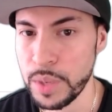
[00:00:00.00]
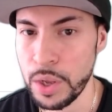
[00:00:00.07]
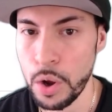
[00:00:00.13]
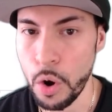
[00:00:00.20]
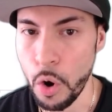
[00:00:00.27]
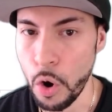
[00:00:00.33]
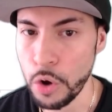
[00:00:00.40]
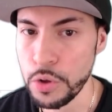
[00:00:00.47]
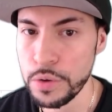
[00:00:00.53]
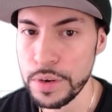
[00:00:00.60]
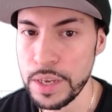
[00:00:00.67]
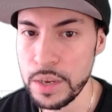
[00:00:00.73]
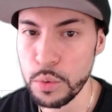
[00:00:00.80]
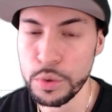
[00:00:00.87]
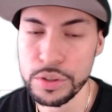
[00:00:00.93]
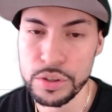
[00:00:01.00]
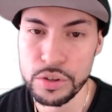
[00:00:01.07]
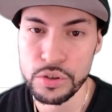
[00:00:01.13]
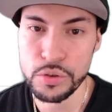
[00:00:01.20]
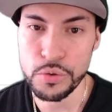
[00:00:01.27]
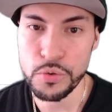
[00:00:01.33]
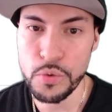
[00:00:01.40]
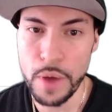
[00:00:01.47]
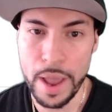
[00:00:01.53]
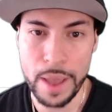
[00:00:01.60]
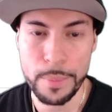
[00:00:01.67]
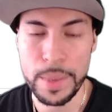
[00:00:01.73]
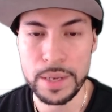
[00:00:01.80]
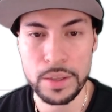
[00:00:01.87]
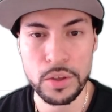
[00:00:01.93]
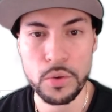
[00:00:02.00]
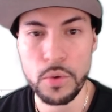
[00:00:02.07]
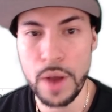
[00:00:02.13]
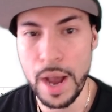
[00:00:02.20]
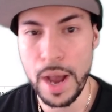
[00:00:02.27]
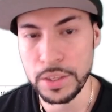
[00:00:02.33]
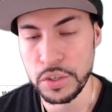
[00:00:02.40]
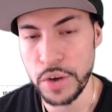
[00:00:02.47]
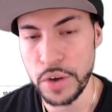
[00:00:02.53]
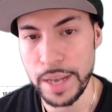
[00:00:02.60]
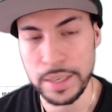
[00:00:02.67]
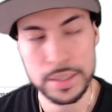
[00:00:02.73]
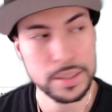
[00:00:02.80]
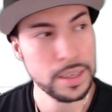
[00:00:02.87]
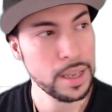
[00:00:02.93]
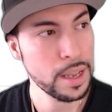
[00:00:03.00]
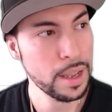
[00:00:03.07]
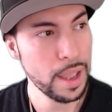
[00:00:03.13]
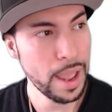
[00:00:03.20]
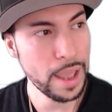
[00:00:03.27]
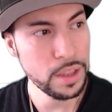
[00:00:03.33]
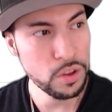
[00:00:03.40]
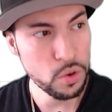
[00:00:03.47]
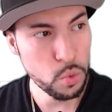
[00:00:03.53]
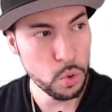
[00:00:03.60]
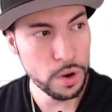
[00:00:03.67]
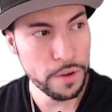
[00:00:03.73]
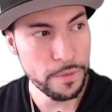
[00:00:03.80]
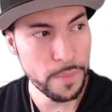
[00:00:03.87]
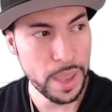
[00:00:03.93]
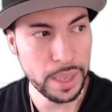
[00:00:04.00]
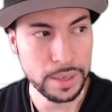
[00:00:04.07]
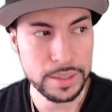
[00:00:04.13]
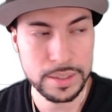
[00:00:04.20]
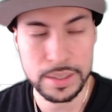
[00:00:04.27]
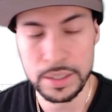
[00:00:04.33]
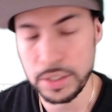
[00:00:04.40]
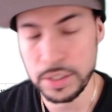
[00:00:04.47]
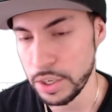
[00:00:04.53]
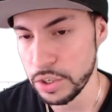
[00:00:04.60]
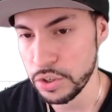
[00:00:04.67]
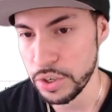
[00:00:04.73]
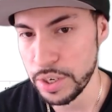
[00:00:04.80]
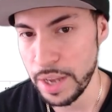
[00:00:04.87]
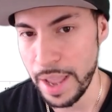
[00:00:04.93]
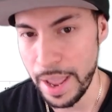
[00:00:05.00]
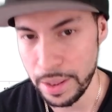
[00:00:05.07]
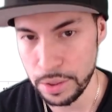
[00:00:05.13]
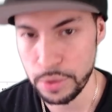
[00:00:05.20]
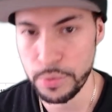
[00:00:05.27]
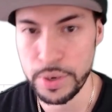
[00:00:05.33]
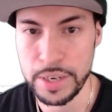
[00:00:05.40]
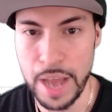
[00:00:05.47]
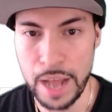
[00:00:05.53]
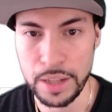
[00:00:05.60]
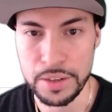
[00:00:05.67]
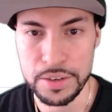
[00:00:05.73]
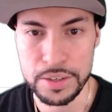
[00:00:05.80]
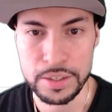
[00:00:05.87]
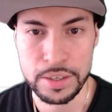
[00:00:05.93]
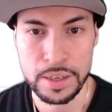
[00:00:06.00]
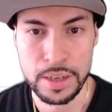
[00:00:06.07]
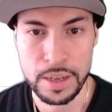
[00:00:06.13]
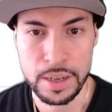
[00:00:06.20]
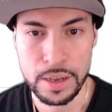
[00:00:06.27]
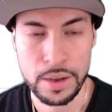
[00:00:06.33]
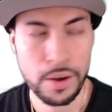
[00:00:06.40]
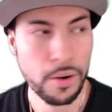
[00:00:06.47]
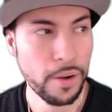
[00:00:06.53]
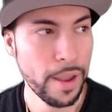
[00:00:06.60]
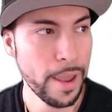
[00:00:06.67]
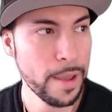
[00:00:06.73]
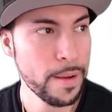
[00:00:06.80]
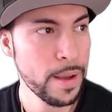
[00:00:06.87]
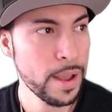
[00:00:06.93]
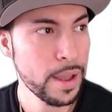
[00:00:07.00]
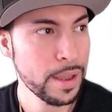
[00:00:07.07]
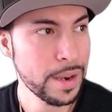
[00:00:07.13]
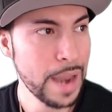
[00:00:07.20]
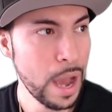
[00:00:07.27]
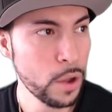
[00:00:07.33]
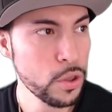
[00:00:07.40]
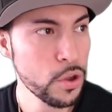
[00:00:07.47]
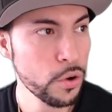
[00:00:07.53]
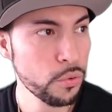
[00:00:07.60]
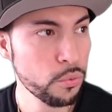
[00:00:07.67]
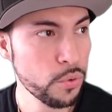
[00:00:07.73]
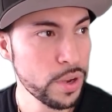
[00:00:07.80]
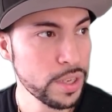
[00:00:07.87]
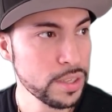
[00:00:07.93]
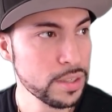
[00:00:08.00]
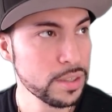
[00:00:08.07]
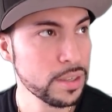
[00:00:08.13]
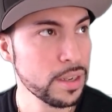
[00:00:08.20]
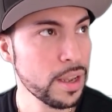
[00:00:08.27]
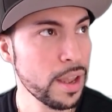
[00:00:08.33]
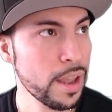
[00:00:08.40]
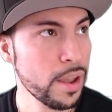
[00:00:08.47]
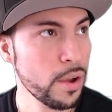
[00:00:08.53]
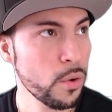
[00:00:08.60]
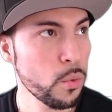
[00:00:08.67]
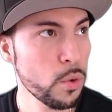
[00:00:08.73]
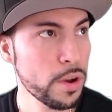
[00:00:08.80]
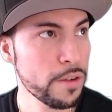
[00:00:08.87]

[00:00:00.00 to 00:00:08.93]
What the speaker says: All you need was two MNQ contracts, and you would have made $603, okay? Now your risk would have